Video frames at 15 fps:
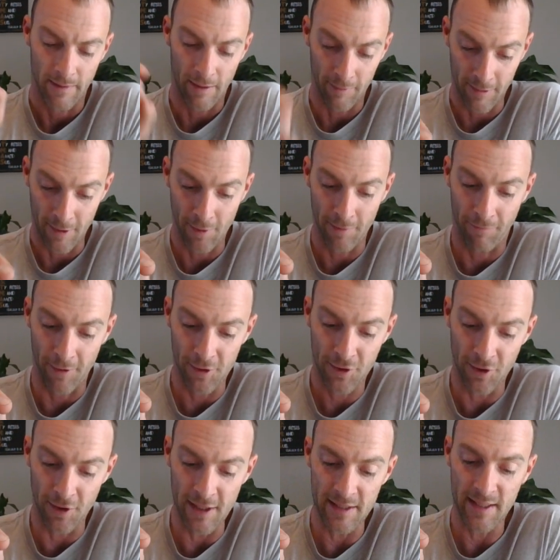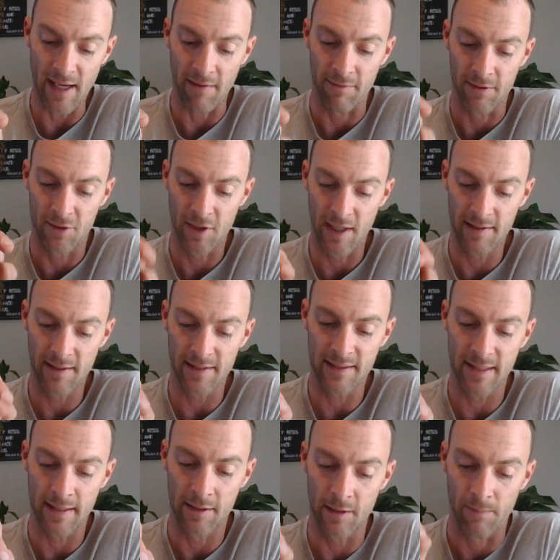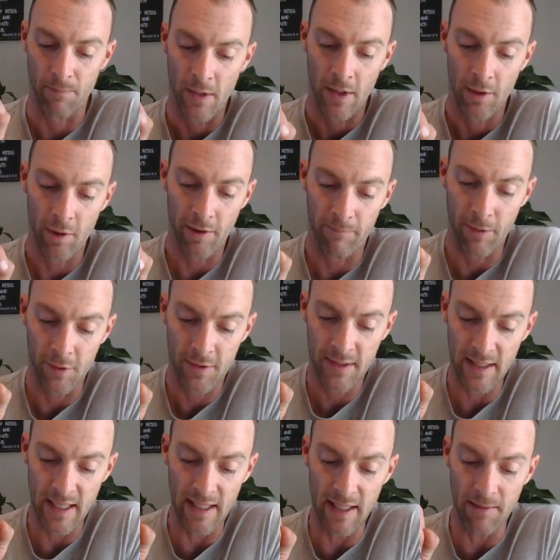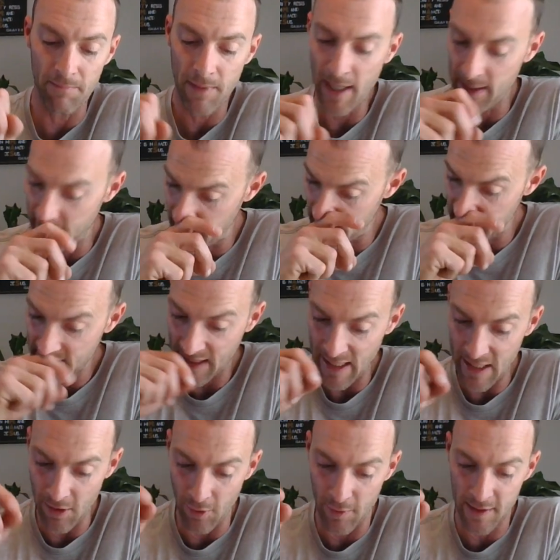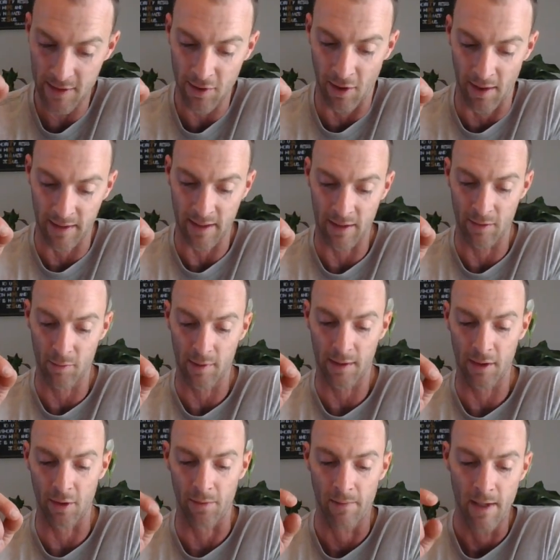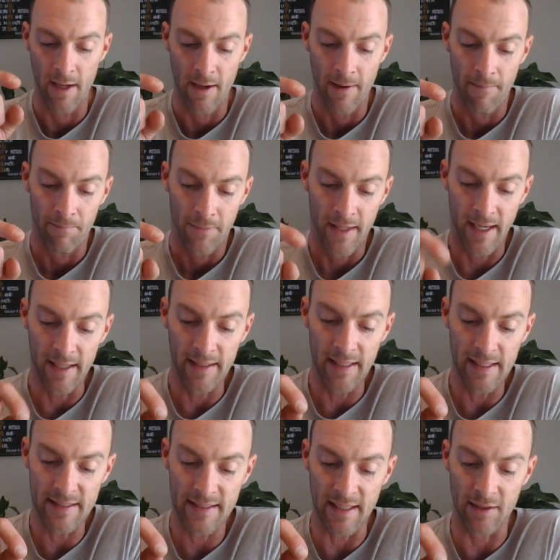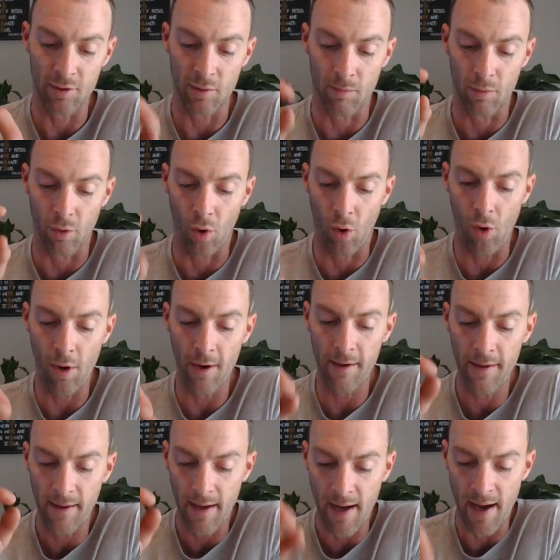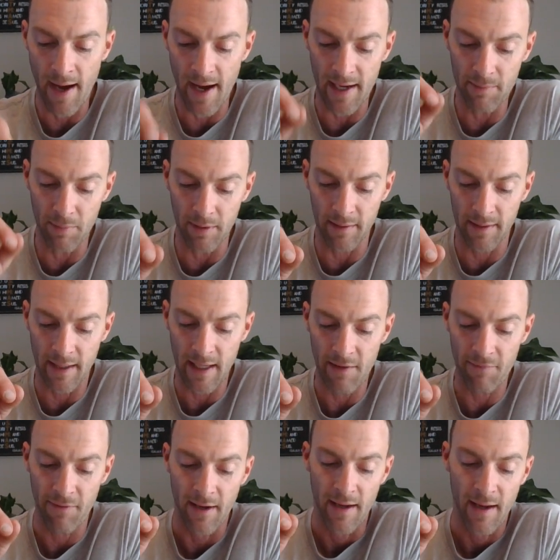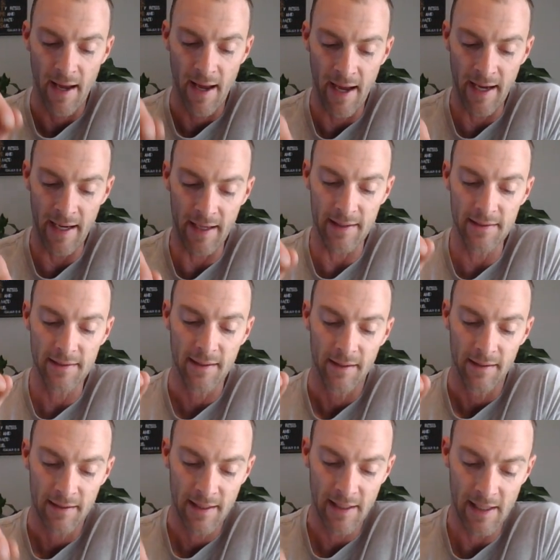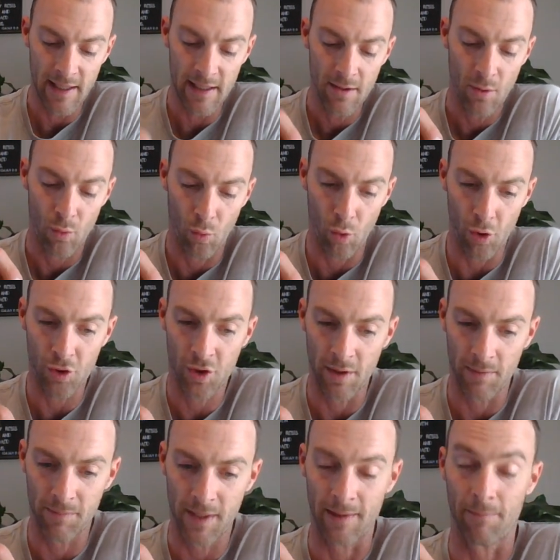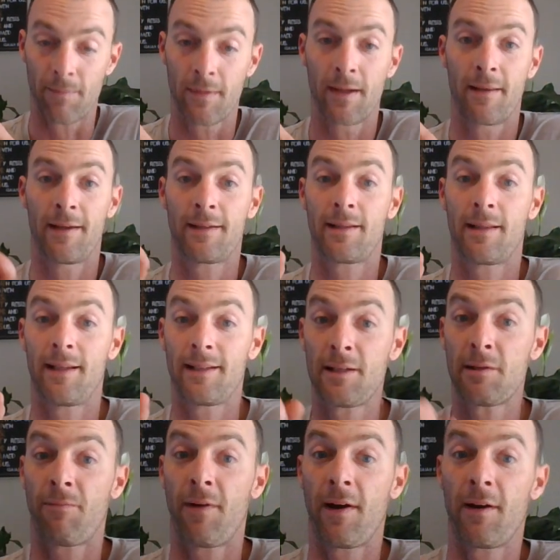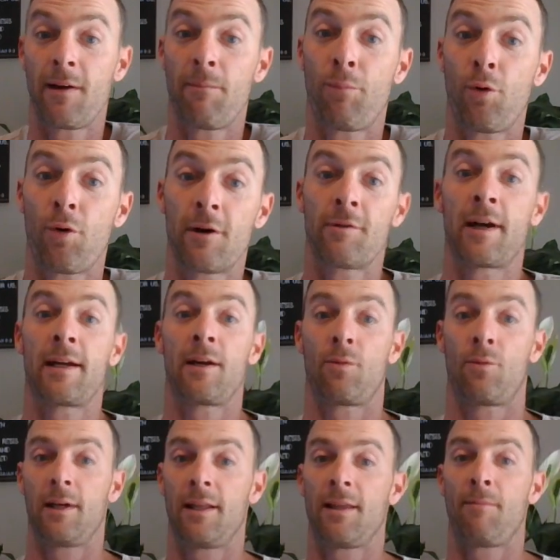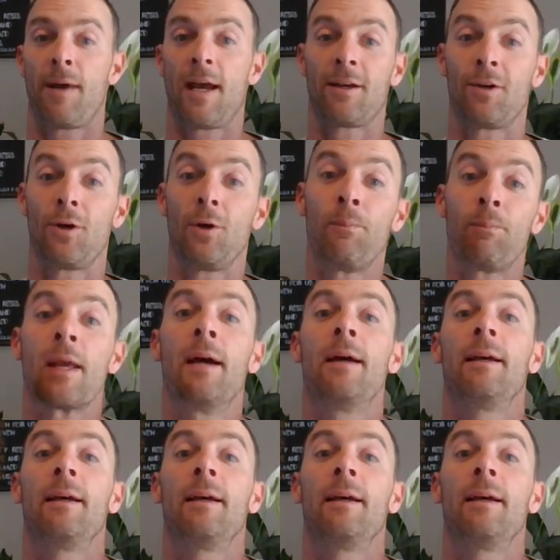I want to go to verse 37. Jesus said to him, You have both seen him, and it is he who is talking with you. Then he said to him, Lord, I believe, and he worshiped him. This, this is very important right here. What did the man do?